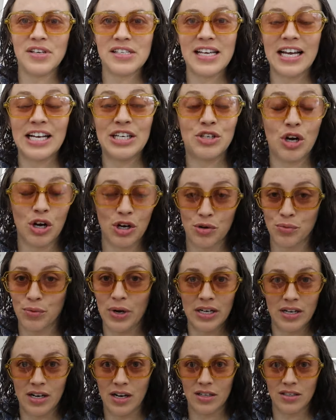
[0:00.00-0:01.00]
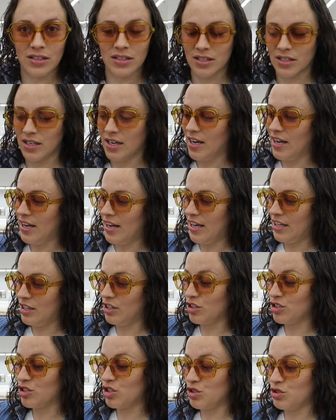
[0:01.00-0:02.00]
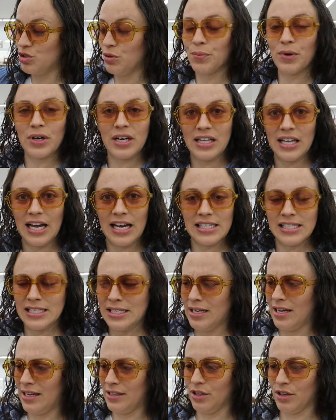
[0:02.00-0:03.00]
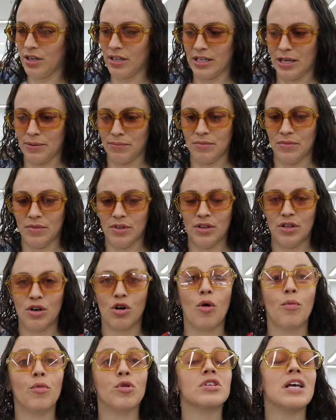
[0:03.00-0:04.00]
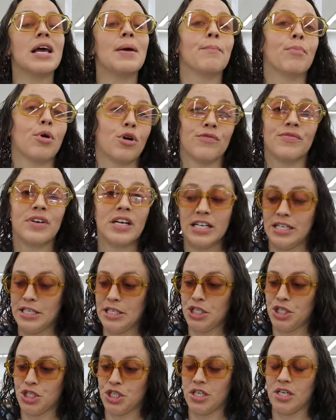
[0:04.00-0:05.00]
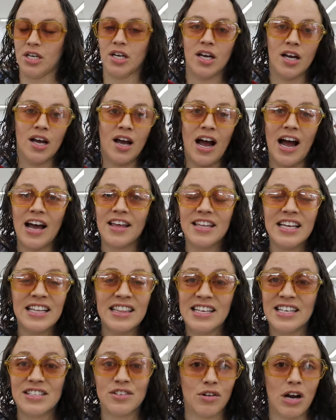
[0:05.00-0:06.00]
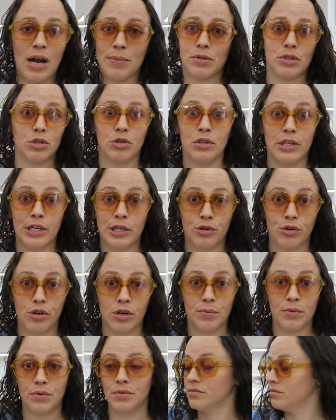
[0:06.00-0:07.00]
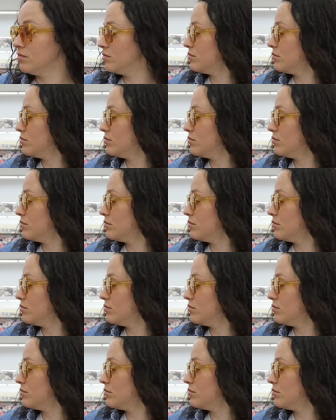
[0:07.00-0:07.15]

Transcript: this like dark red color, looks super classy, and look at them, they're almost in perfect condition. I think these are absolutely adorable.